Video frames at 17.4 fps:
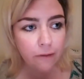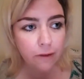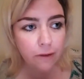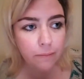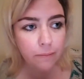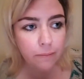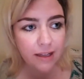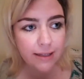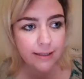
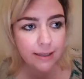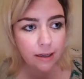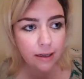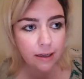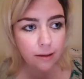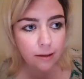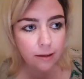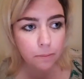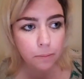this
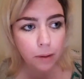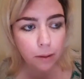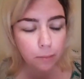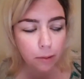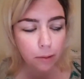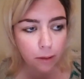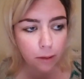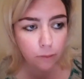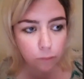little
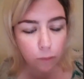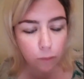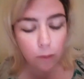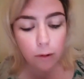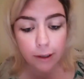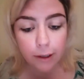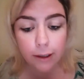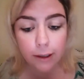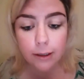bubble of
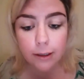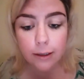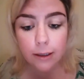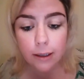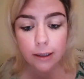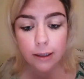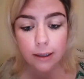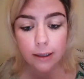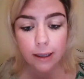water
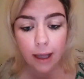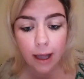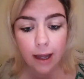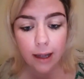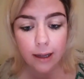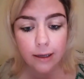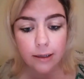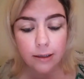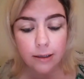
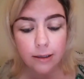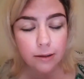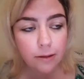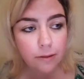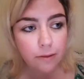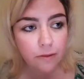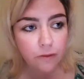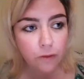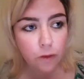can
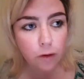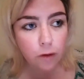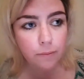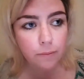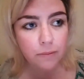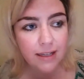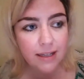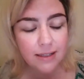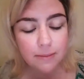form
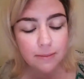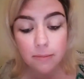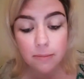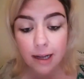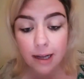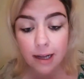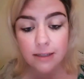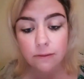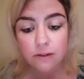these
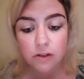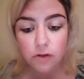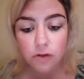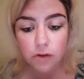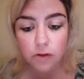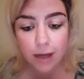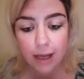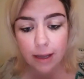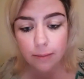massive
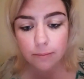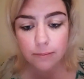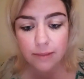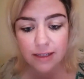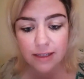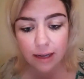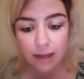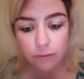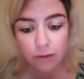
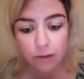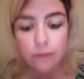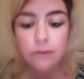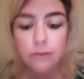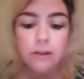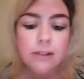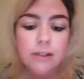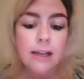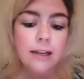streams and
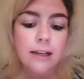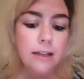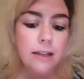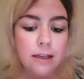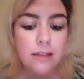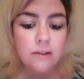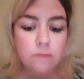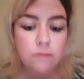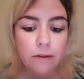rivers. And in
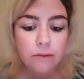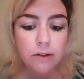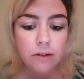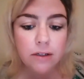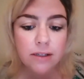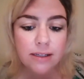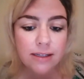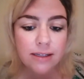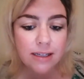these
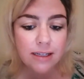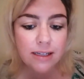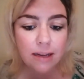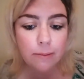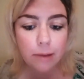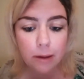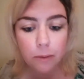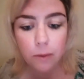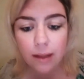rivers, it's
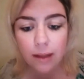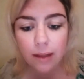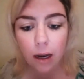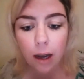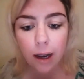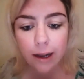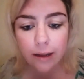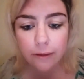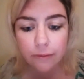teeming with
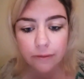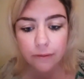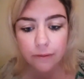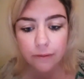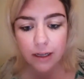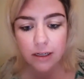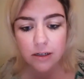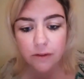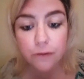life
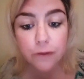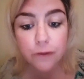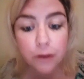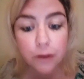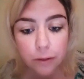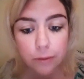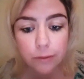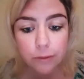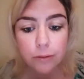and
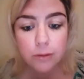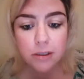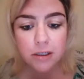food